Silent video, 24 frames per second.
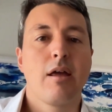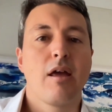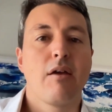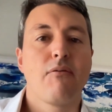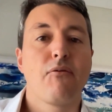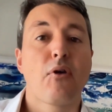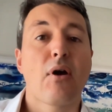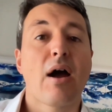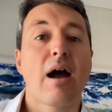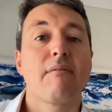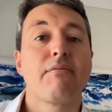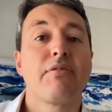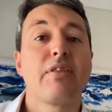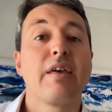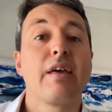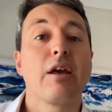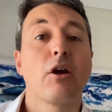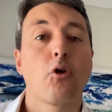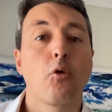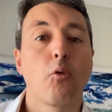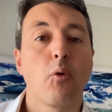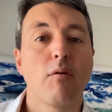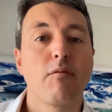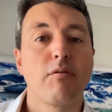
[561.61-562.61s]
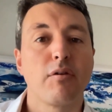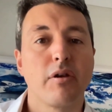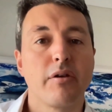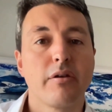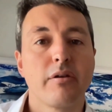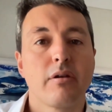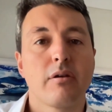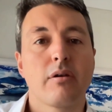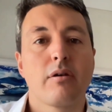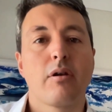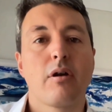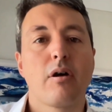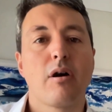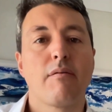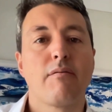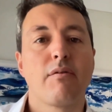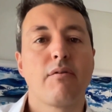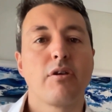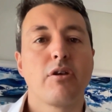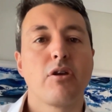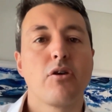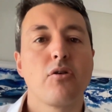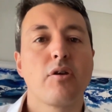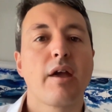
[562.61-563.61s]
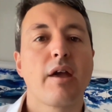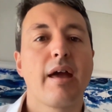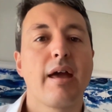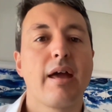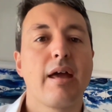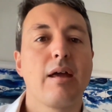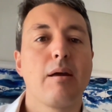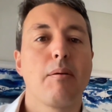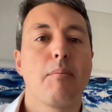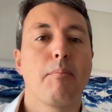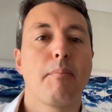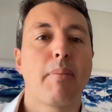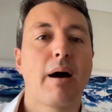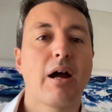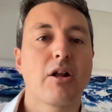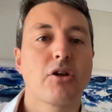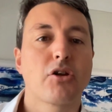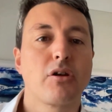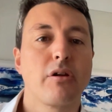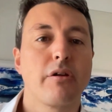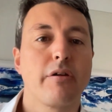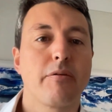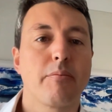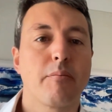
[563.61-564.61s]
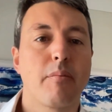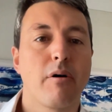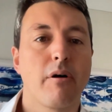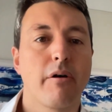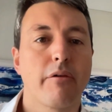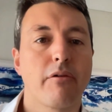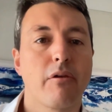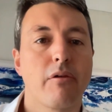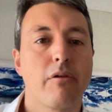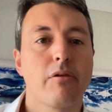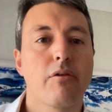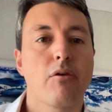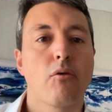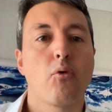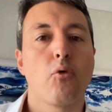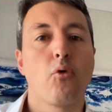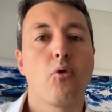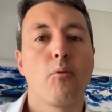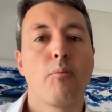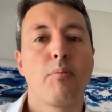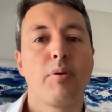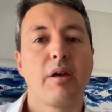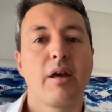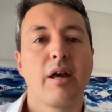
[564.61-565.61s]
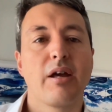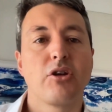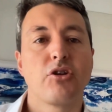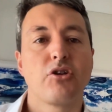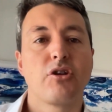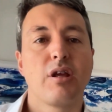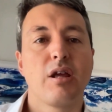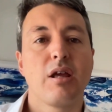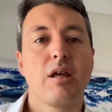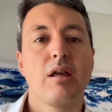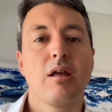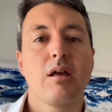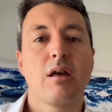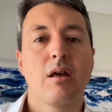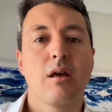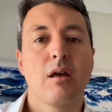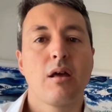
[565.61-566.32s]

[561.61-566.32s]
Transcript: if you have the equivalent of a UK bachelor's, master's or PhD